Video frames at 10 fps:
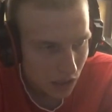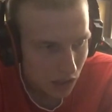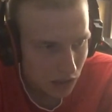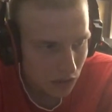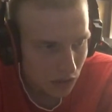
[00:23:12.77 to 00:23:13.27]

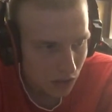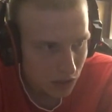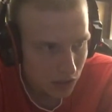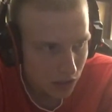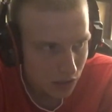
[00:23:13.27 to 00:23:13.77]
So the
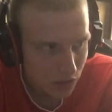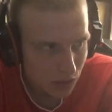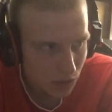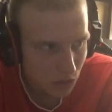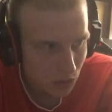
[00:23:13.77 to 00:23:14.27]
question is,
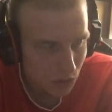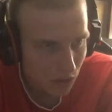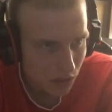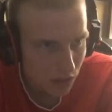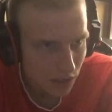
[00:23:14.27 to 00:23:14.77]

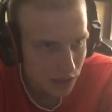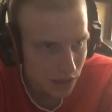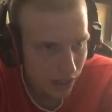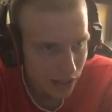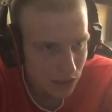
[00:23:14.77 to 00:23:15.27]
who is the
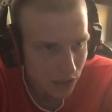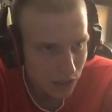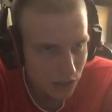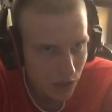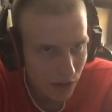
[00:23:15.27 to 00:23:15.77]
National League
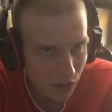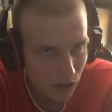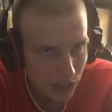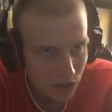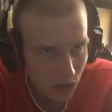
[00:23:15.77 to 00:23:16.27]
East favorite? You know,
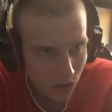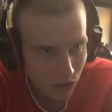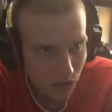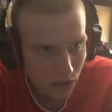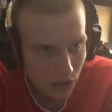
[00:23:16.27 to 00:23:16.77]
that's hard.
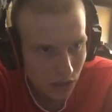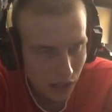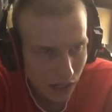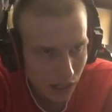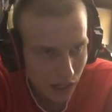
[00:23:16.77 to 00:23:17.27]

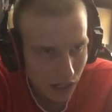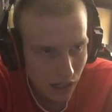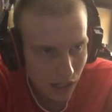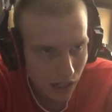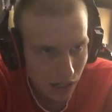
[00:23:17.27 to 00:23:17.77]

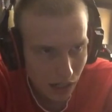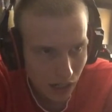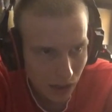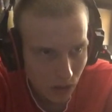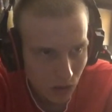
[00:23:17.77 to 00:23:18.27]
I
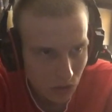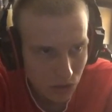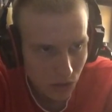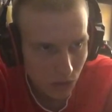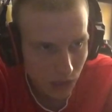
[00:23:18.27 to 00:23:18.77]
don't know who's
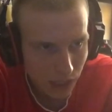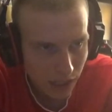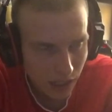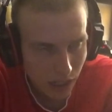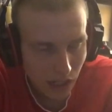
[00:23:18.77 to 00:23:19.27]
going to win.
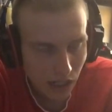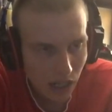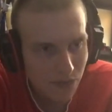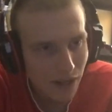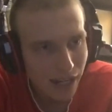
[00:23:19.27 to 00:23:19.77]

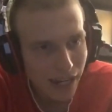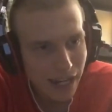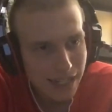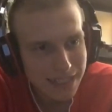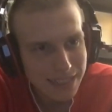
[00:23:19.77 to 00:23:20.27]
If I
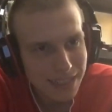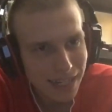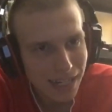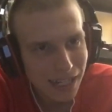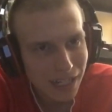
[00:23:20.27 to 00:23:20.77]
had to
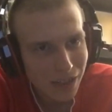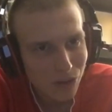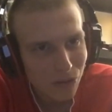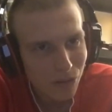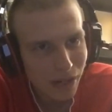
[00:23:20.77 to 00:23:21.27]
say
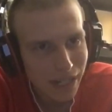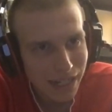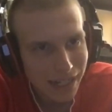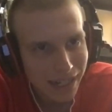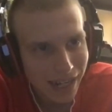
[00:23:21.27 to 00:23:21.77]
right
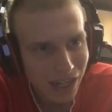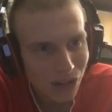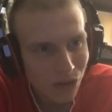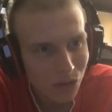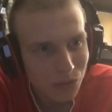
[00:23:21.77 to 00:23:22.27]

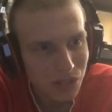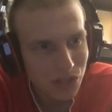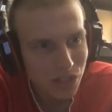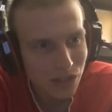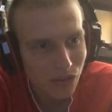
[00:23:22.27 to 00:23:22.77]
now, I'm going to
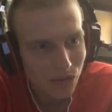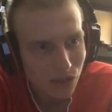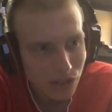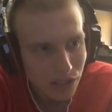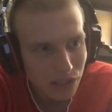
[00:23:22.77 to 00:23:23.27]
say the
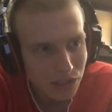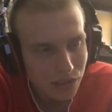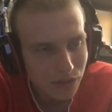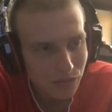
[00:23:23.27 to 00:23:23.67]
Phillies.